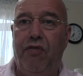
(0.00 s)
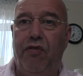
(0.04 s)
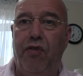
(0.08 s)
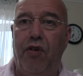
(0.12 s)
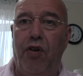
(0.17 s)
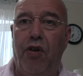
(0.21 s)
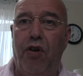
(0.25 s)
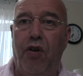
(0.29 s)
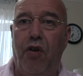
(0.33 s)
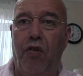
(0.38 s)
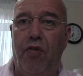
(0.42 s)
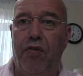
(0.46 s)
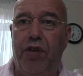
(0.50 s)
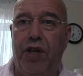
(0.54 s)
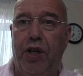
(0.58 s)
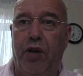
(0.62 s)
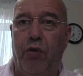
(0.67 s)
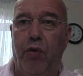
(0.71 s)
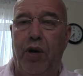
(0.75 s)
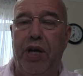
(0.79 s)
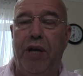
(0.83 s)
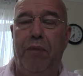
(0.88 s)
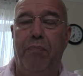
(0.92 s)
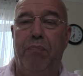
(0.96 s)
for the
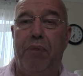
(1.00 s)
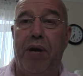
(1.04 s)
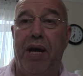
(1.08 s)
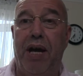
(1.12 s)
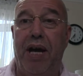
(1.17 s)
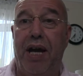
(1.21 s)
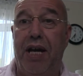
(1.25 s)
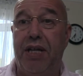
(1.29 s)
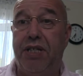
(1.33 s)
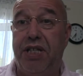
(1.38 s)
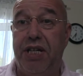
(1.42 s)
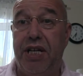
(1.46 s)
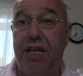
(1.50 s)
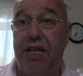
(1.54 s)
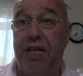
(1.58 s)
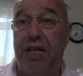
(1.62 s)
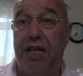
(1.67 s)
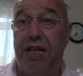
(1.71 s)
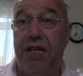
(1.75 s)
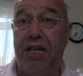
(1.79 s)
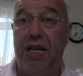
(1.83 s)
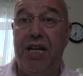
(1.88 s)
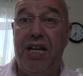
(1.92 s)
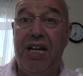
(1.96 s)
Green Party
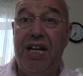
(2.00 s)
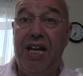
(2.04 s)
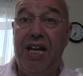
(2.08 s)
and